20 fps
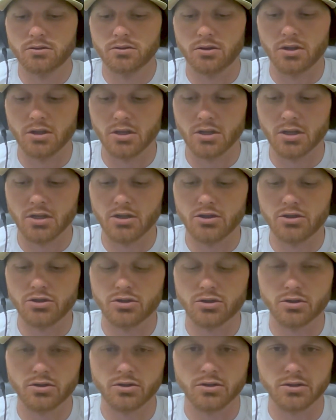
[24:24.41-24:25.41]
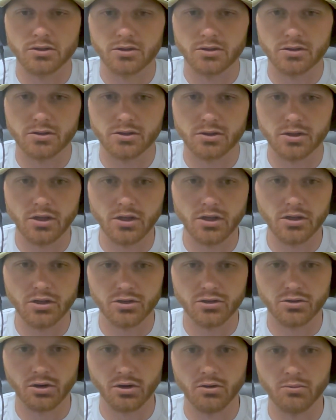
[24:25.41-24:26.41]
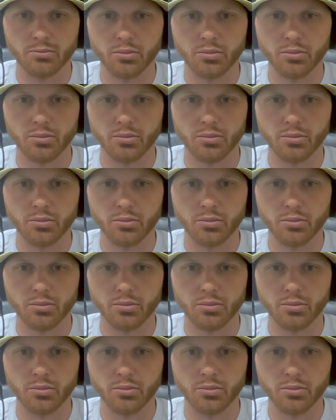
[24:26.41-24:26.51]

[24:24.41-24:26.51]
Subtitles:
the insurance industry?